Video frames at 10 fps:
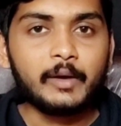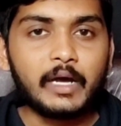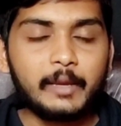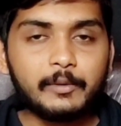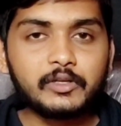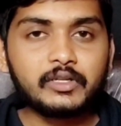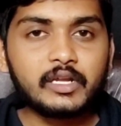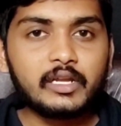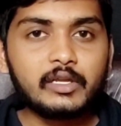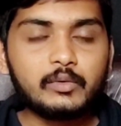I
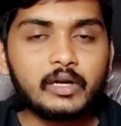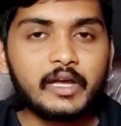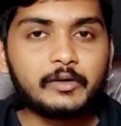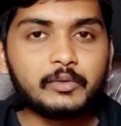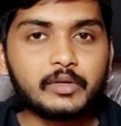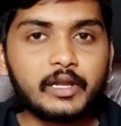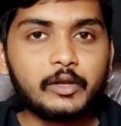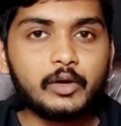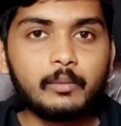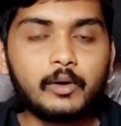particularly would like to tell you
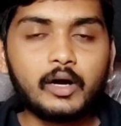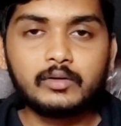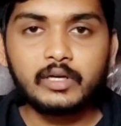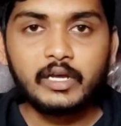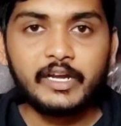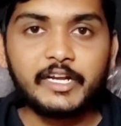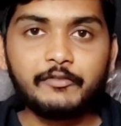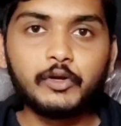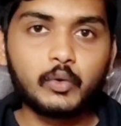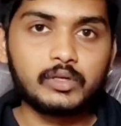about
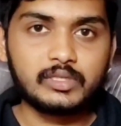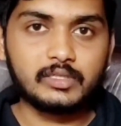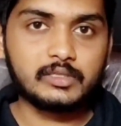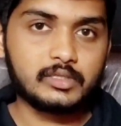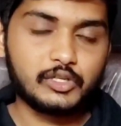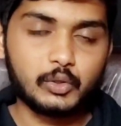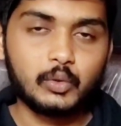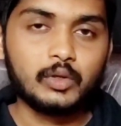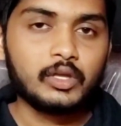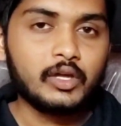interview questions show.
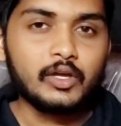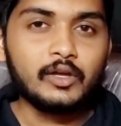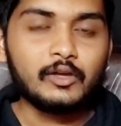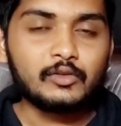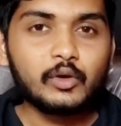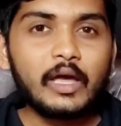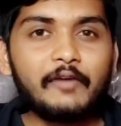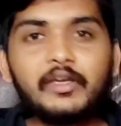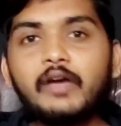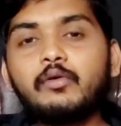So have
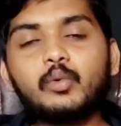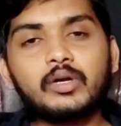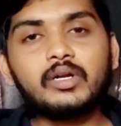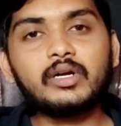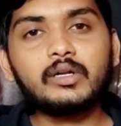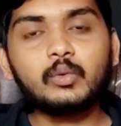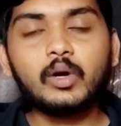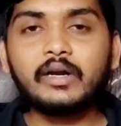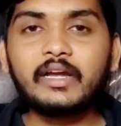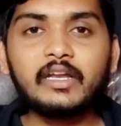you ever wondered
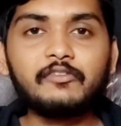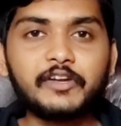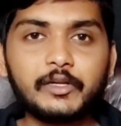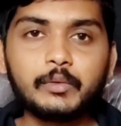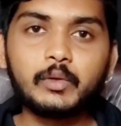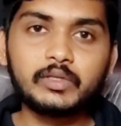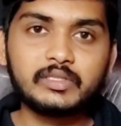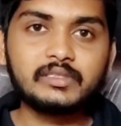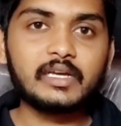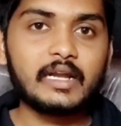what kind of interview
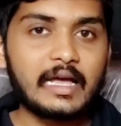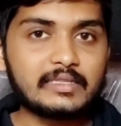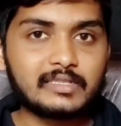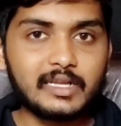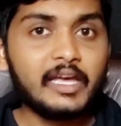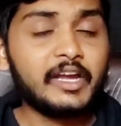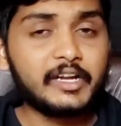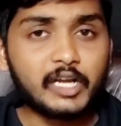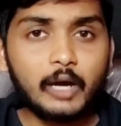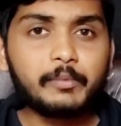questions are asked in
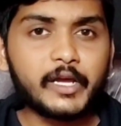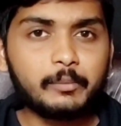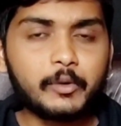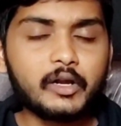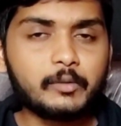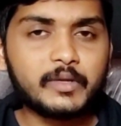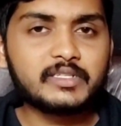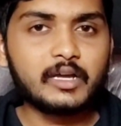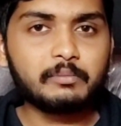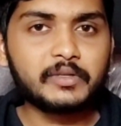top tech product based
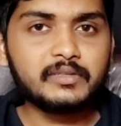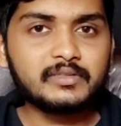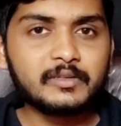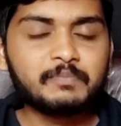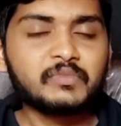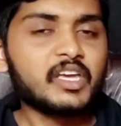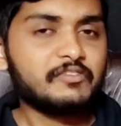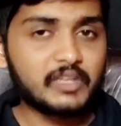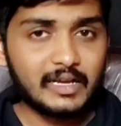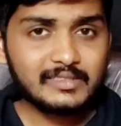companies? If
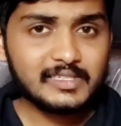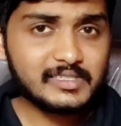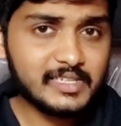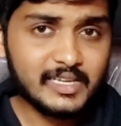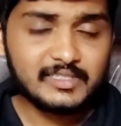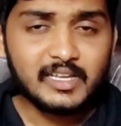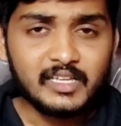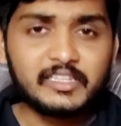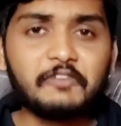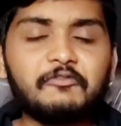the answer is yes,
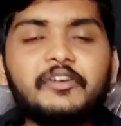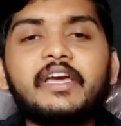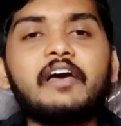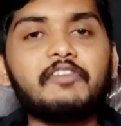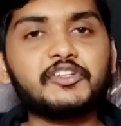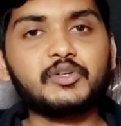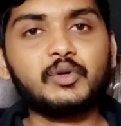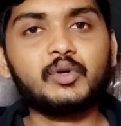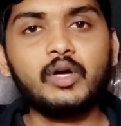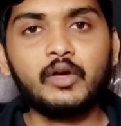then we have a
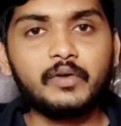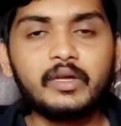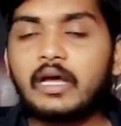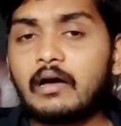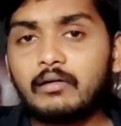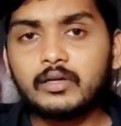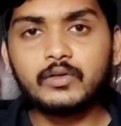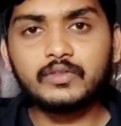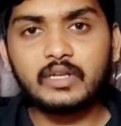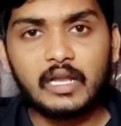show where our
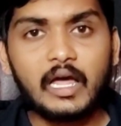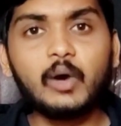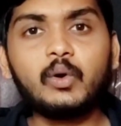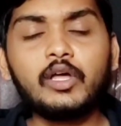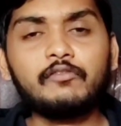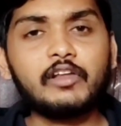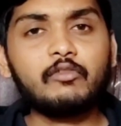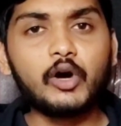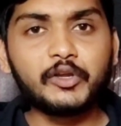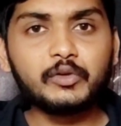host Luv will
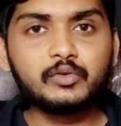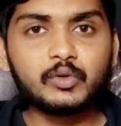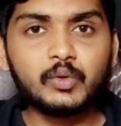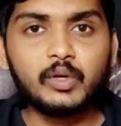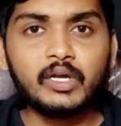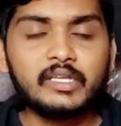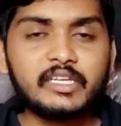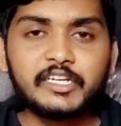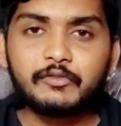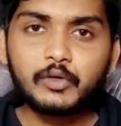walk you through the
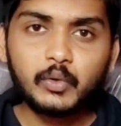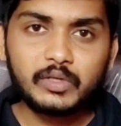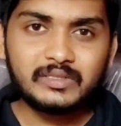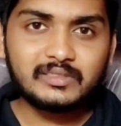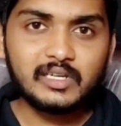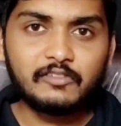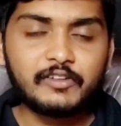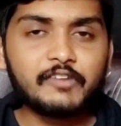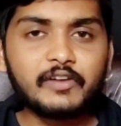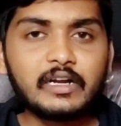interview questions of
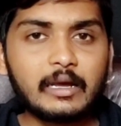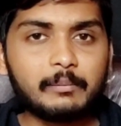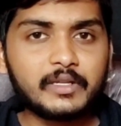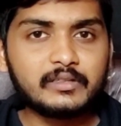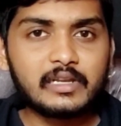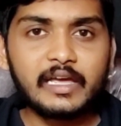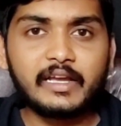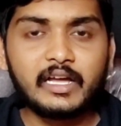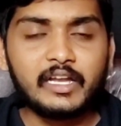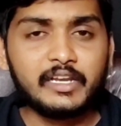different companies like
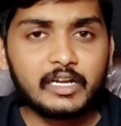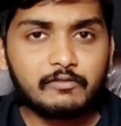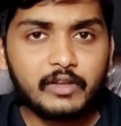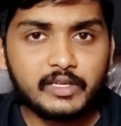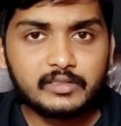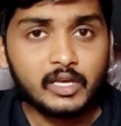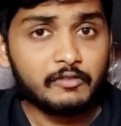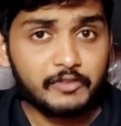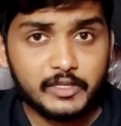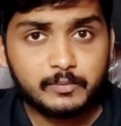Netflix,
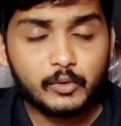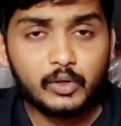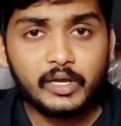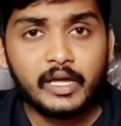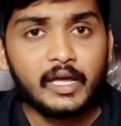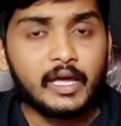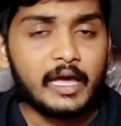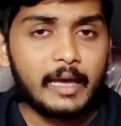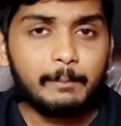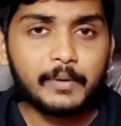Facebook,
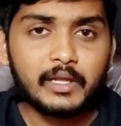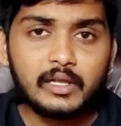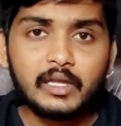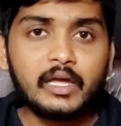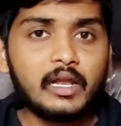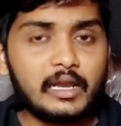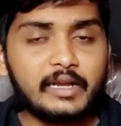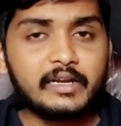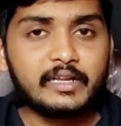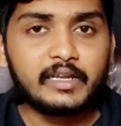Apple,
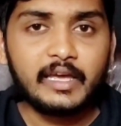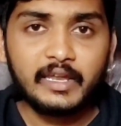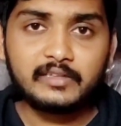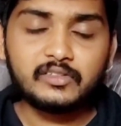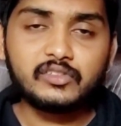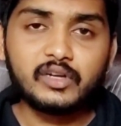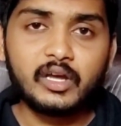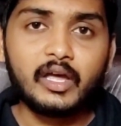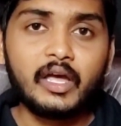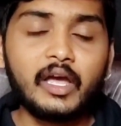LinkedIn and
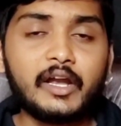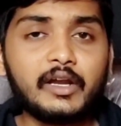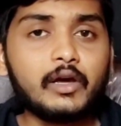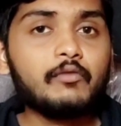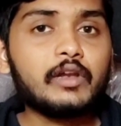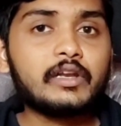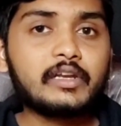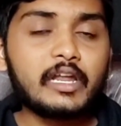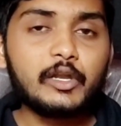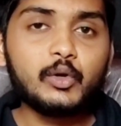etc. and will
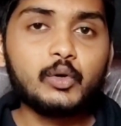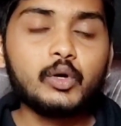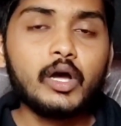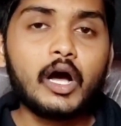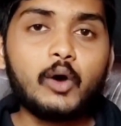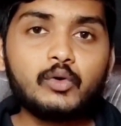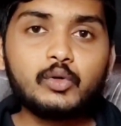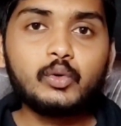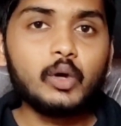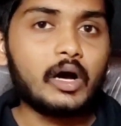tell you how
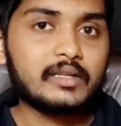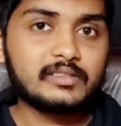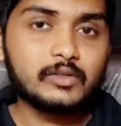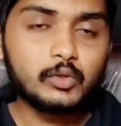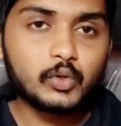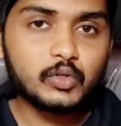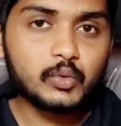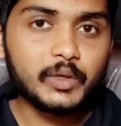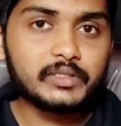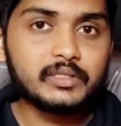to answer those
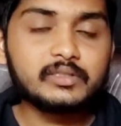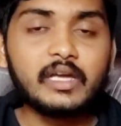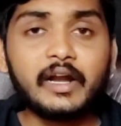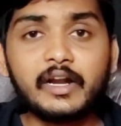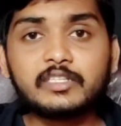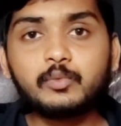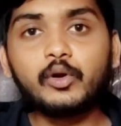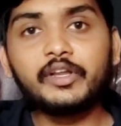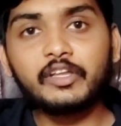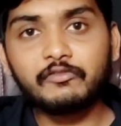questions and respond
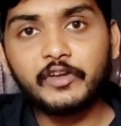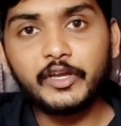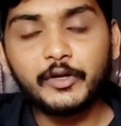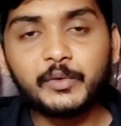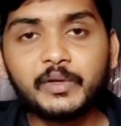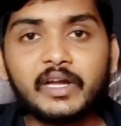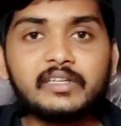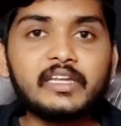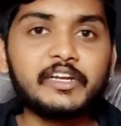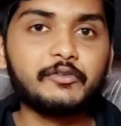in a way to get
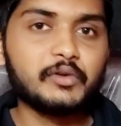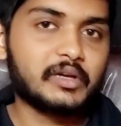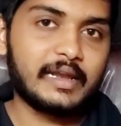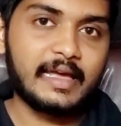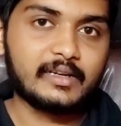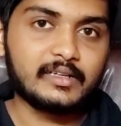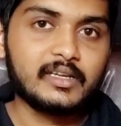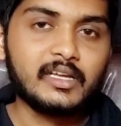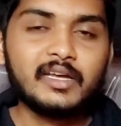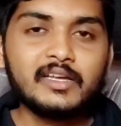the interview cracked.
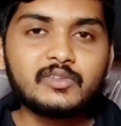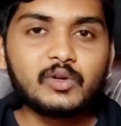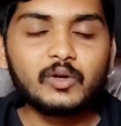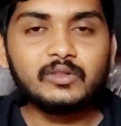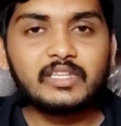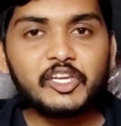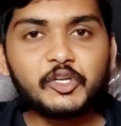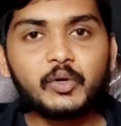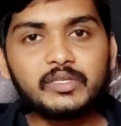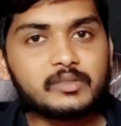So this
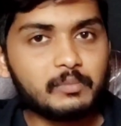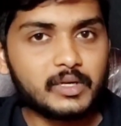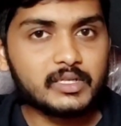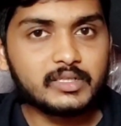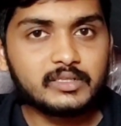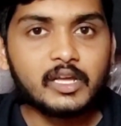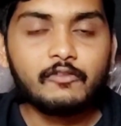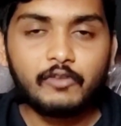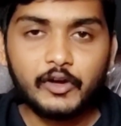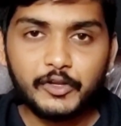show is must
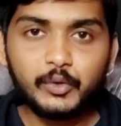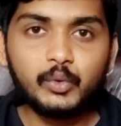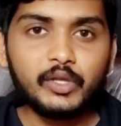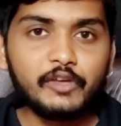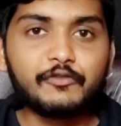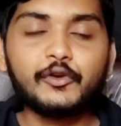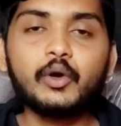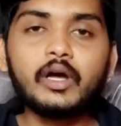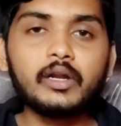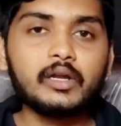for you if you
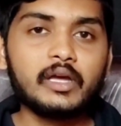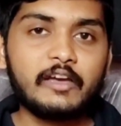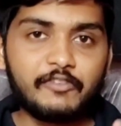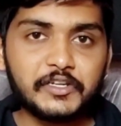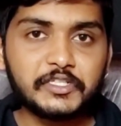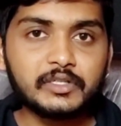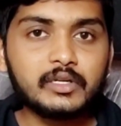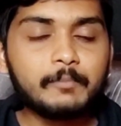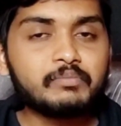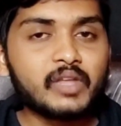are a fresher
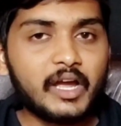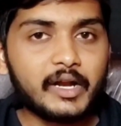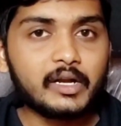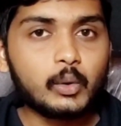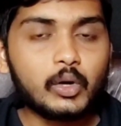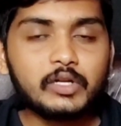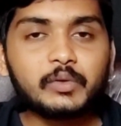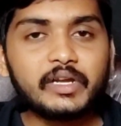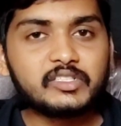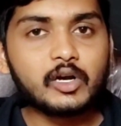and want to
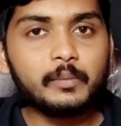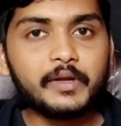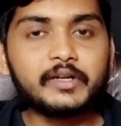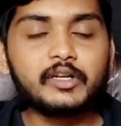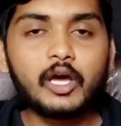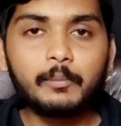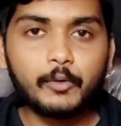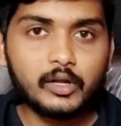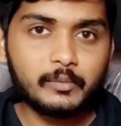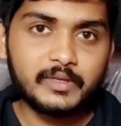get job in top
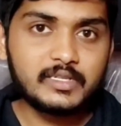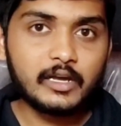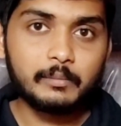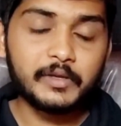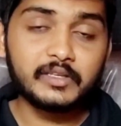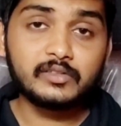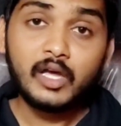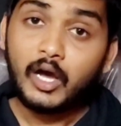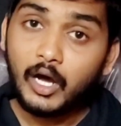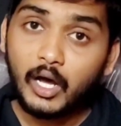product based companies
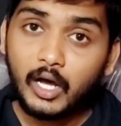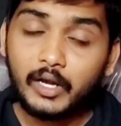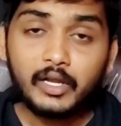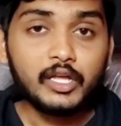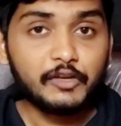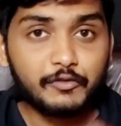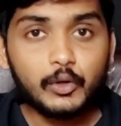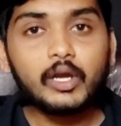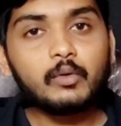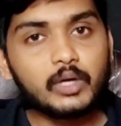or if you
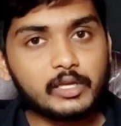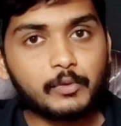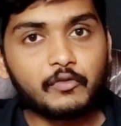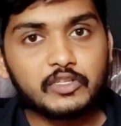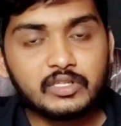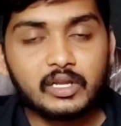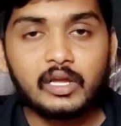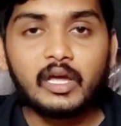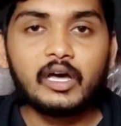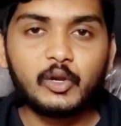are a working professional
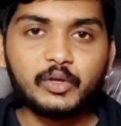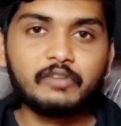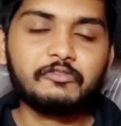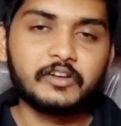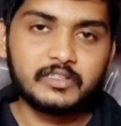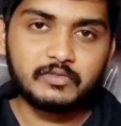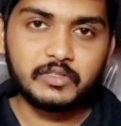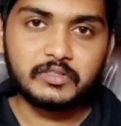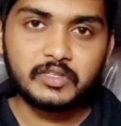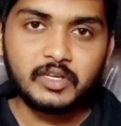looking for a switch.